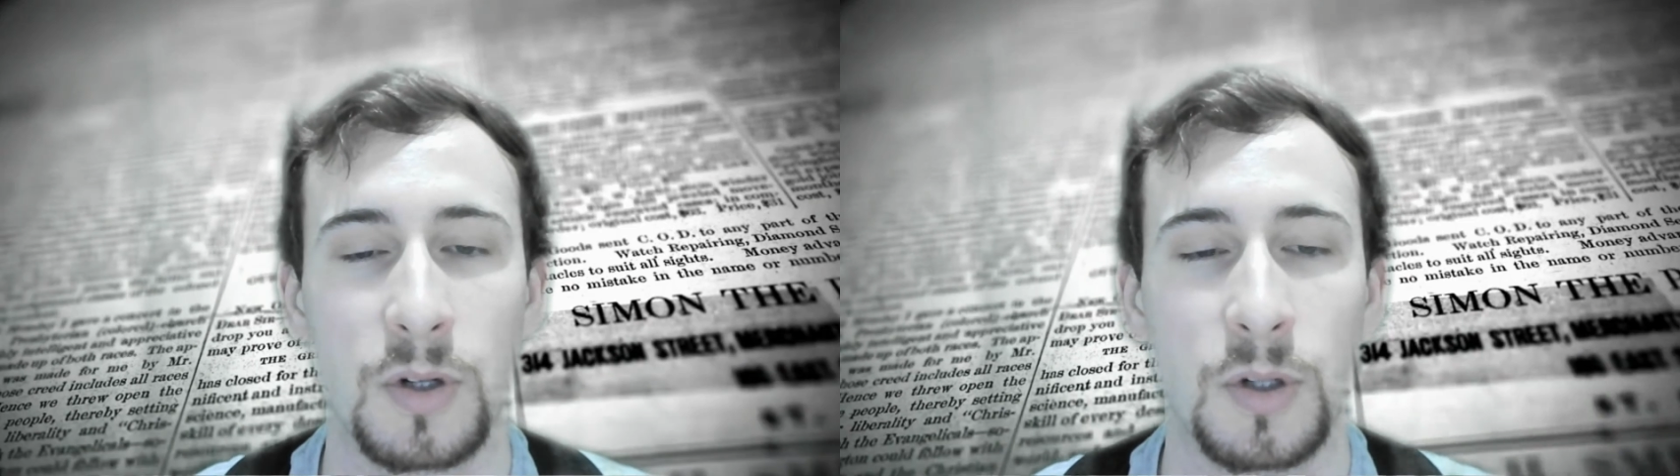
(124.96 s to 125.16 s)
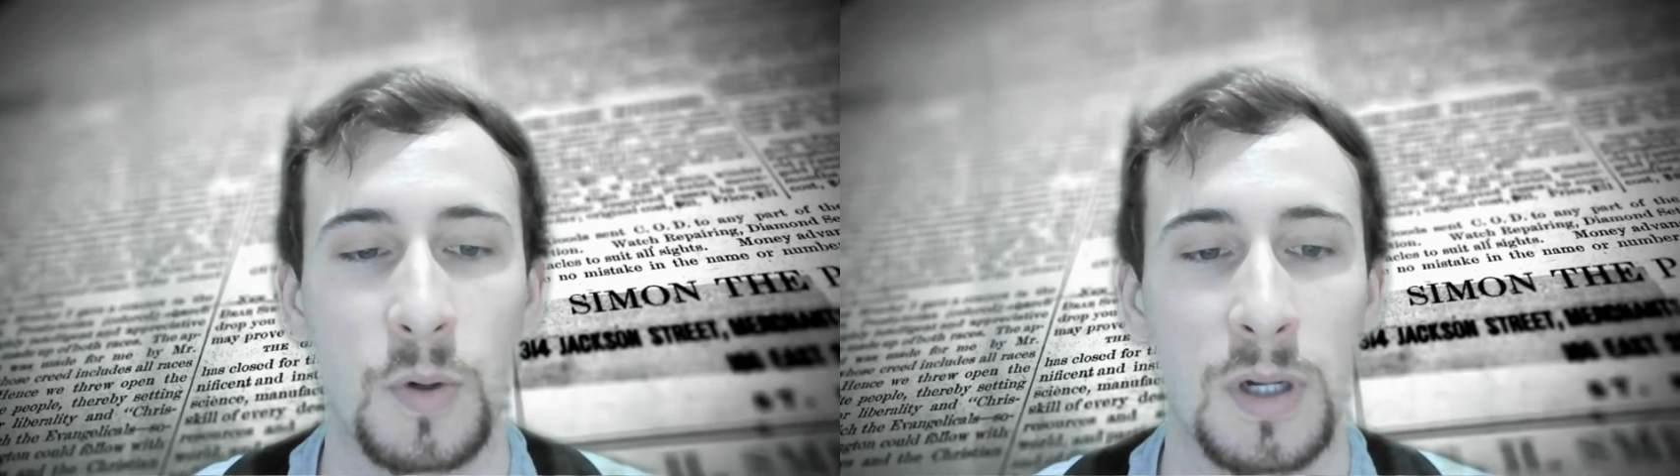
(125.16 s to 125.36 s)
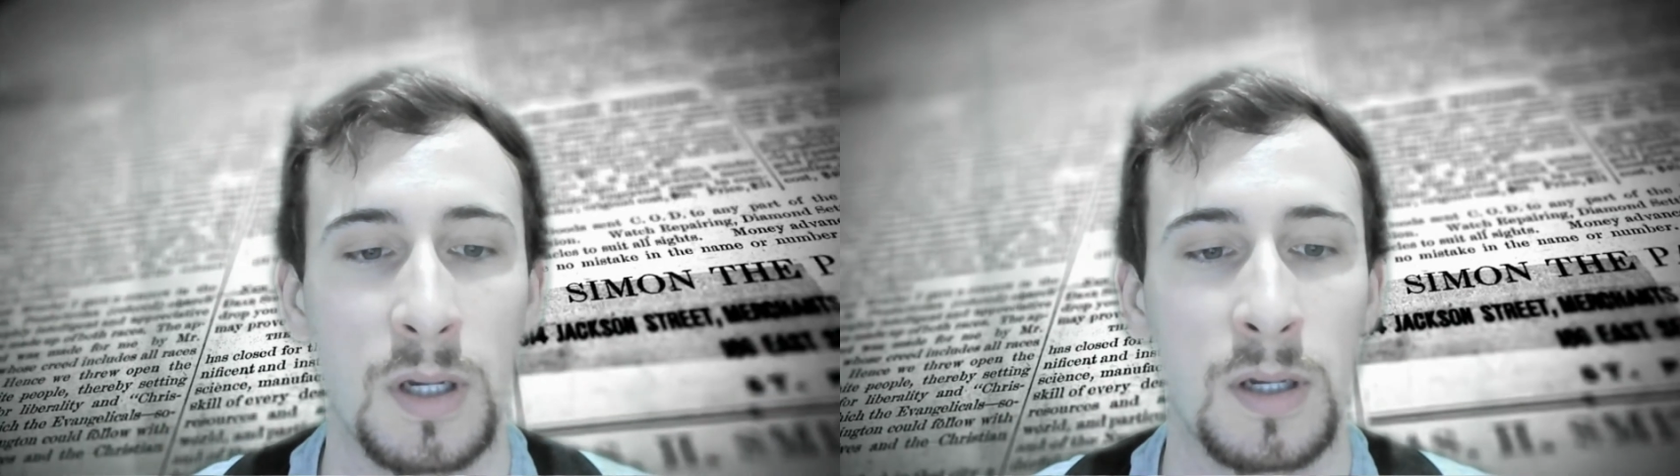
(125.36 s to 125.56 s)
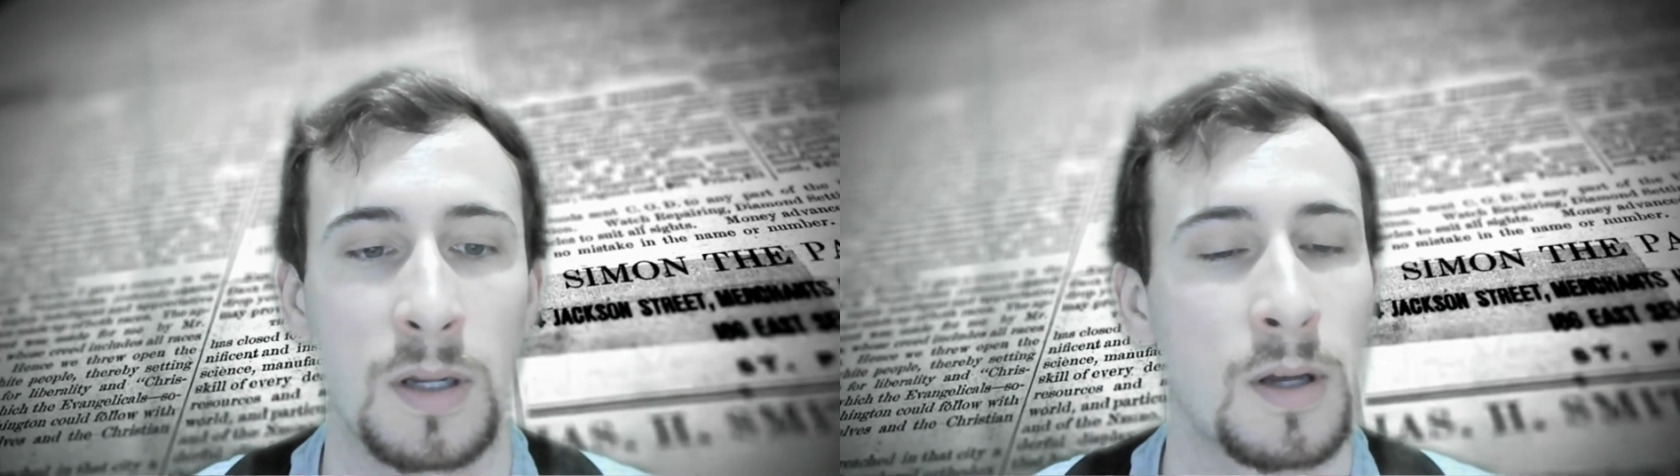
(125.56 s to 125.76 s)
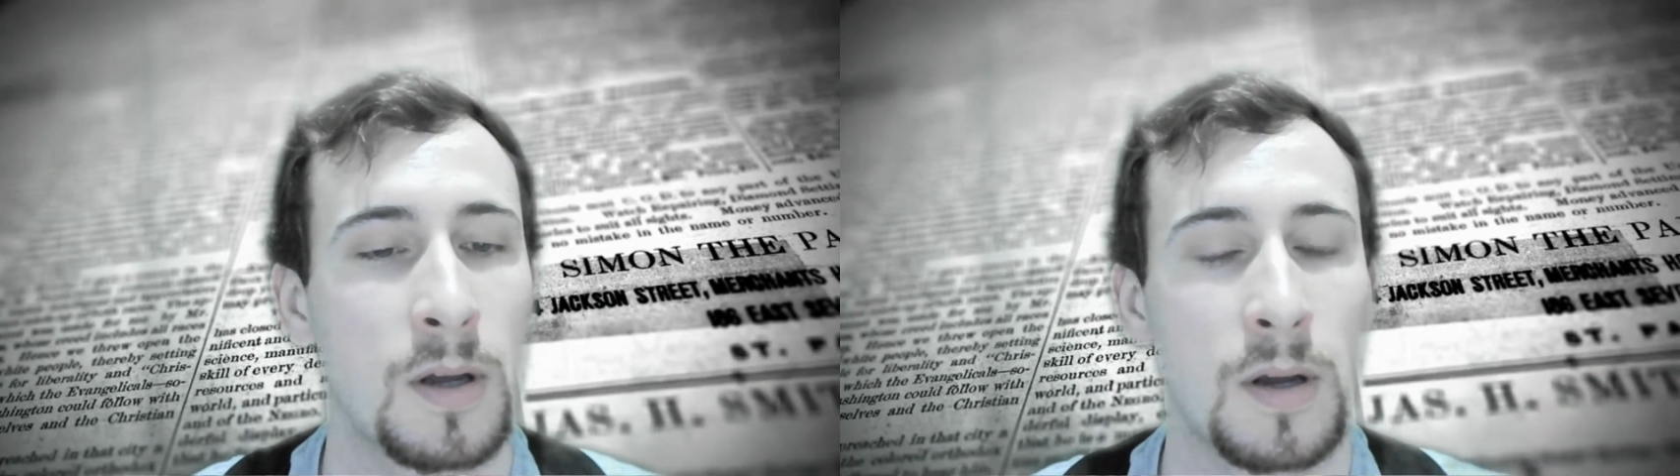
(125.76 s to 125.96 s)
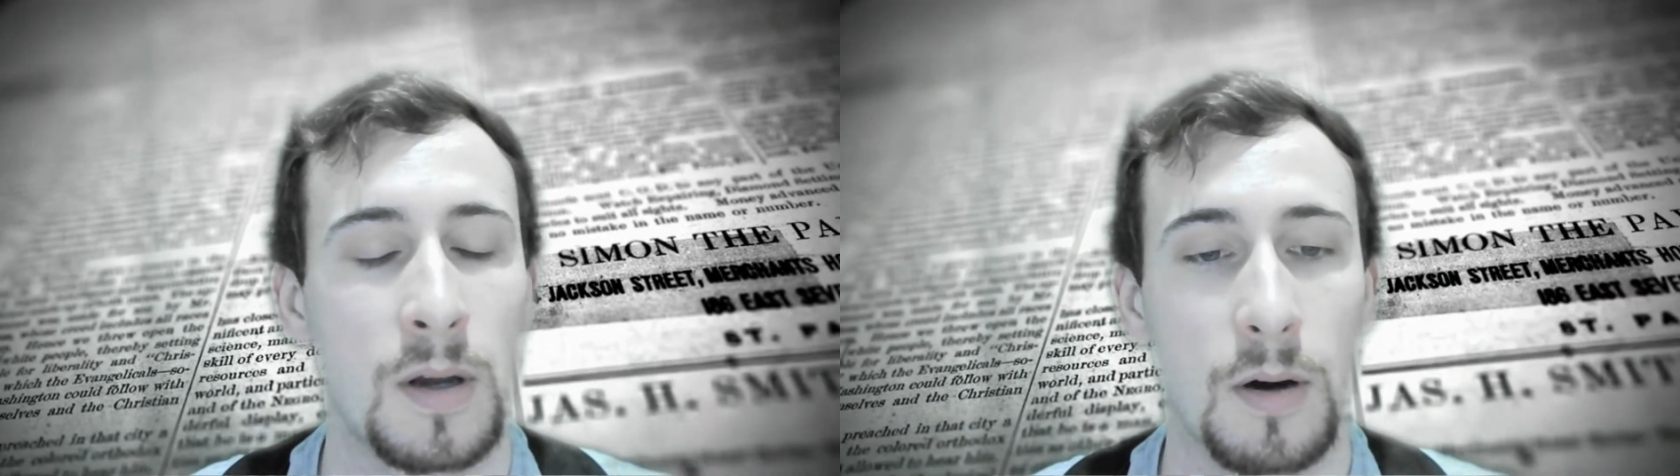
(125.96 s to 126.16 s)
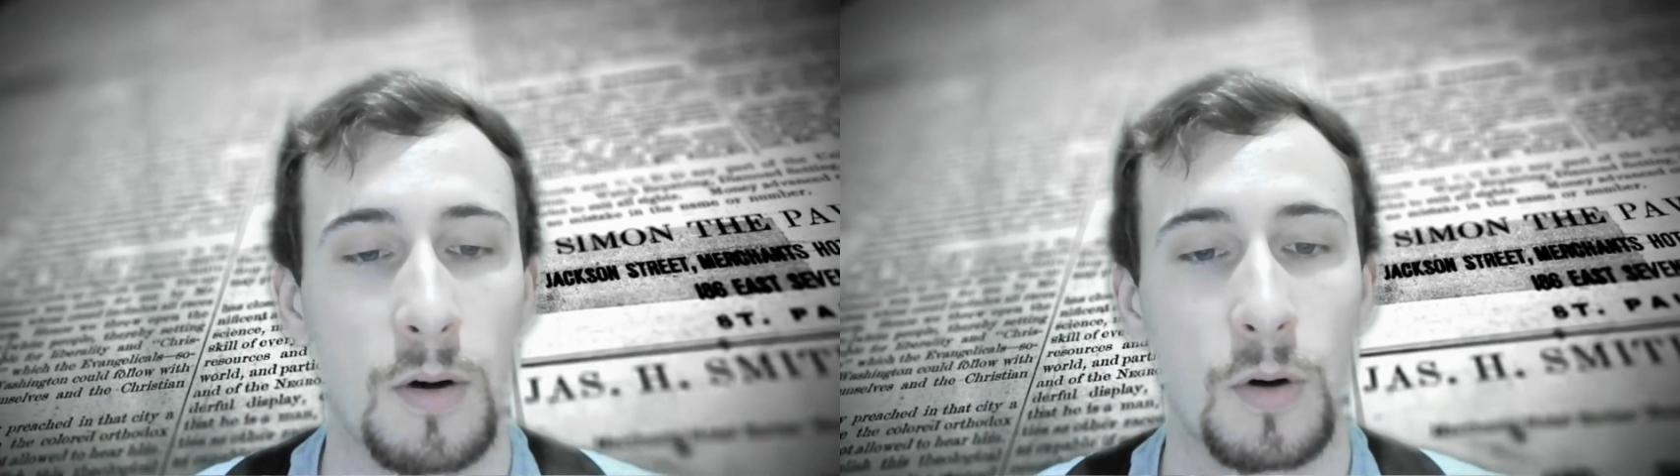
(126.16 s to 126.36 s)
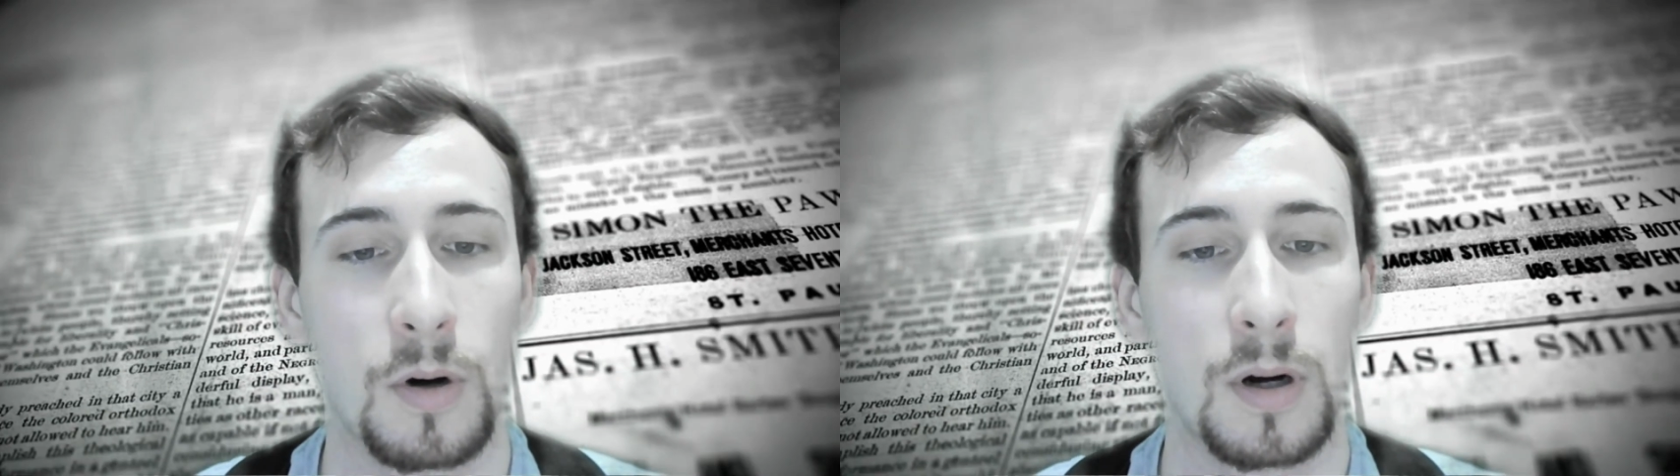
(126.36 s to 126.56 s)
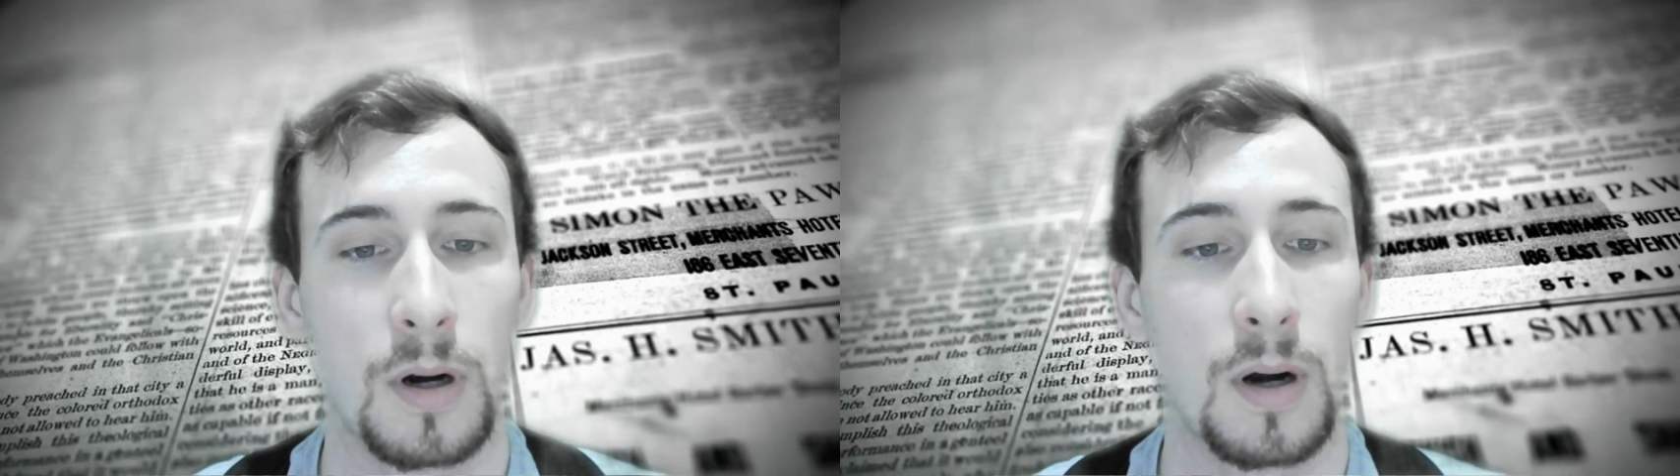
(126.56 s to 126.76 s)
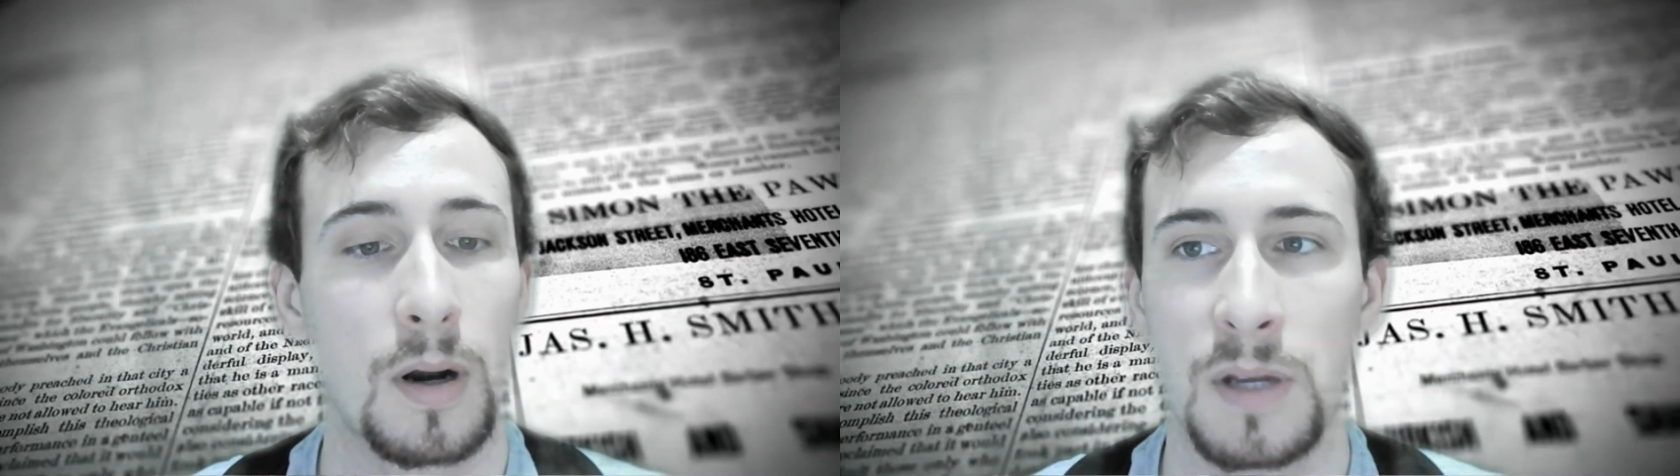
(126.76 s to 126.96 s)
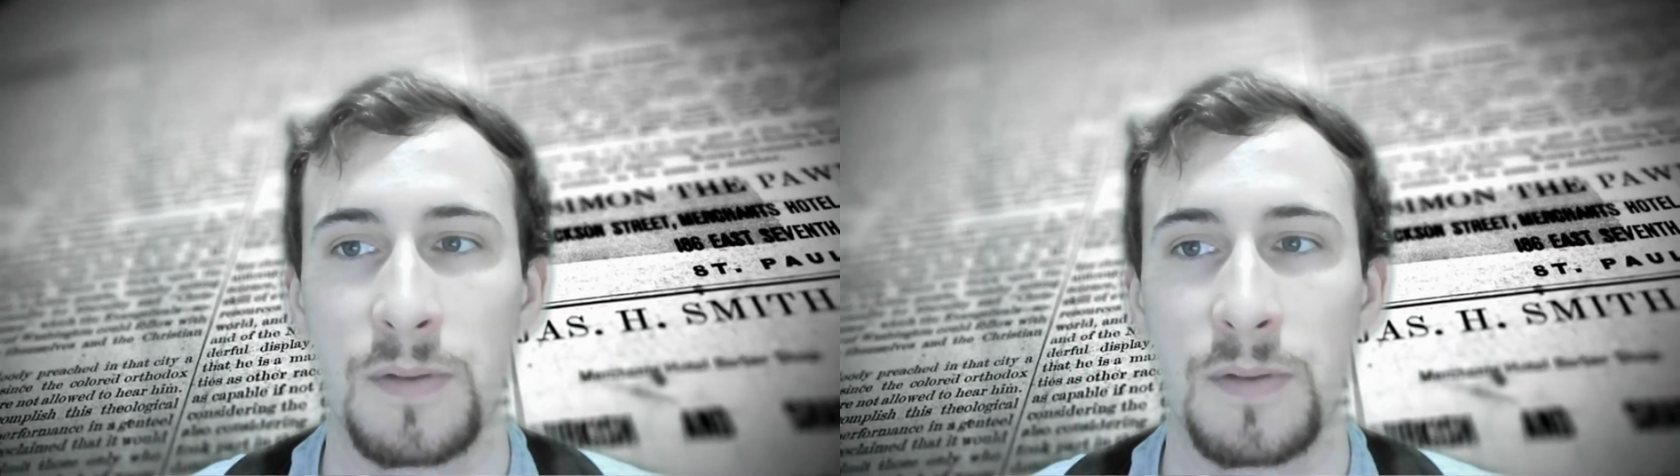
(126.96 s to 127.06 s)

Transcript: what you're doing, or